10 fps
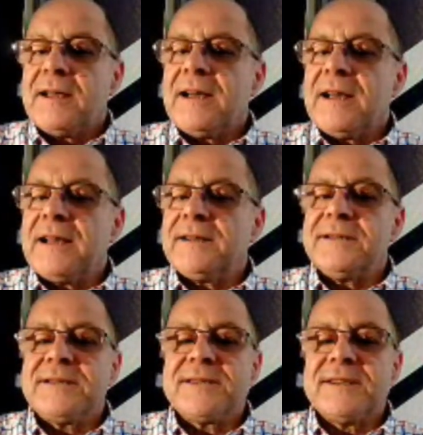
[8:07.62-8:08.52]

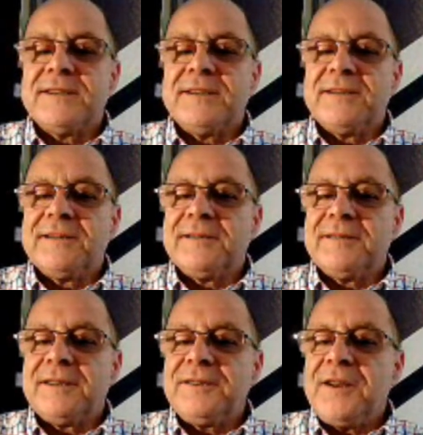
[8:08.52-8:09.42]
and uh,
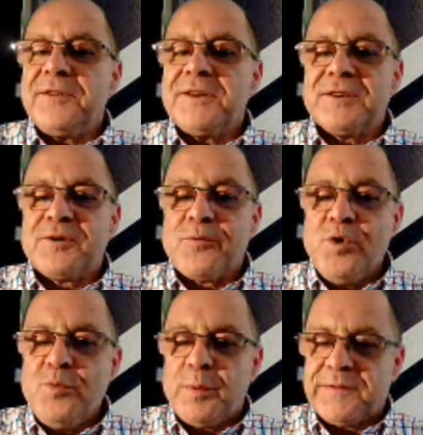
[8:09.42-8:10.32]
another
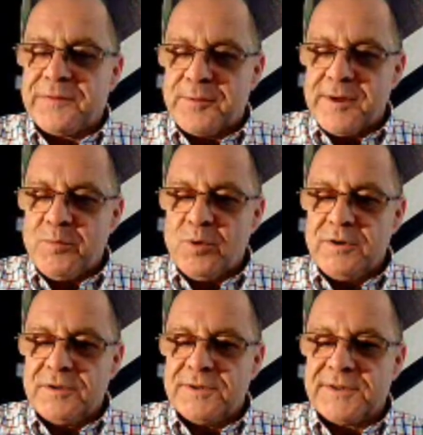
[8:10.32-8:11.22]
group of three
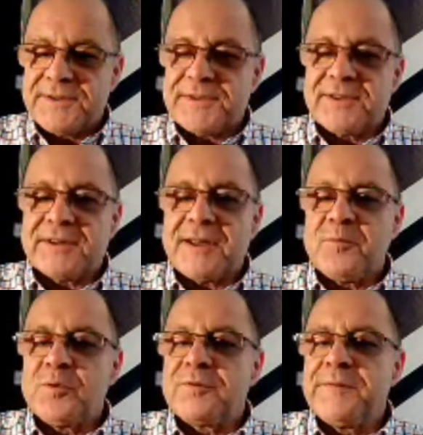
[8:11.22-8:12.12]
words that i
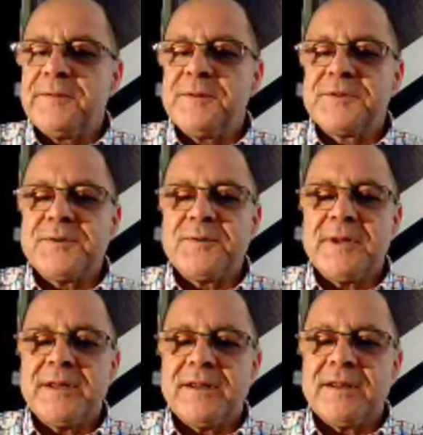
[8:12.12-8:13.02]
would refer to
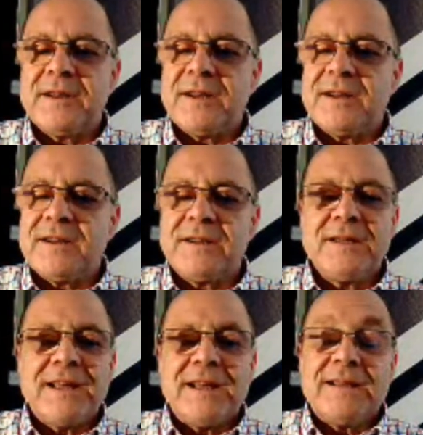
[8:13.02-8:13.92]
here are
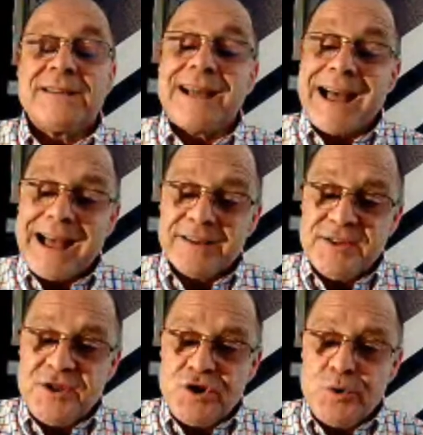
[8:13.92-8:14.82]

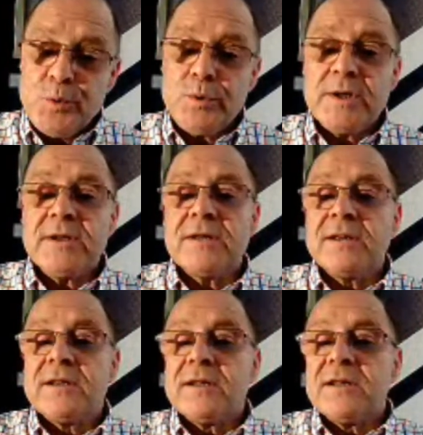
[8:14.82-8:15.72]
attitude
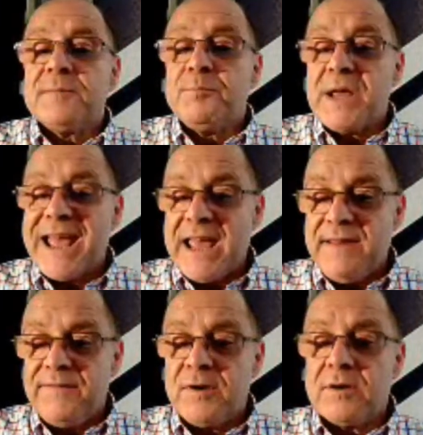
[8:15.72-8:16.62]

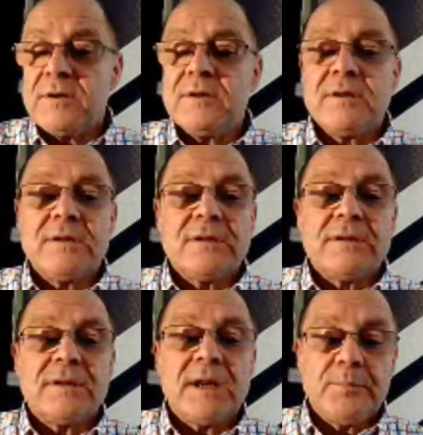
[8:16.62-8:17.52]
behavior
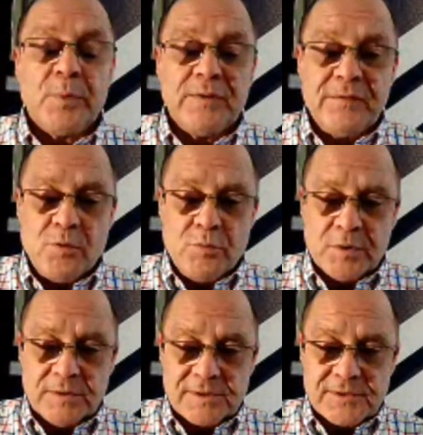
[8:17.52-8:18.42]
and
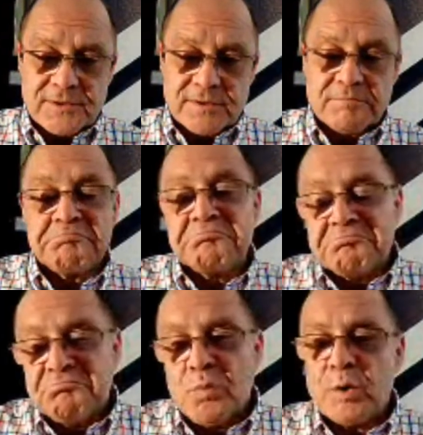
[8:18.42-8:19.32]
performance
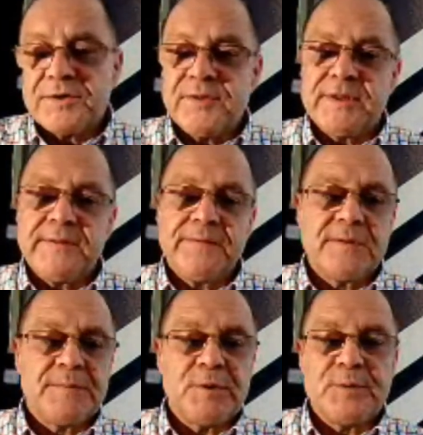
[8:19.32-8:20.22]
what's the
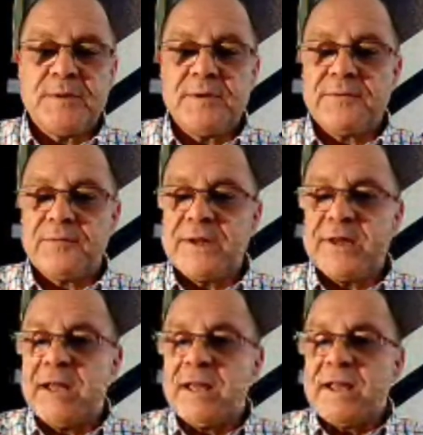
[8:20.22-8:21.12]
difference between the
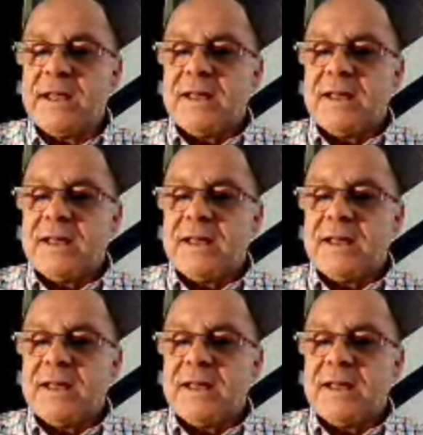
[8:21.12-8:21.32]
three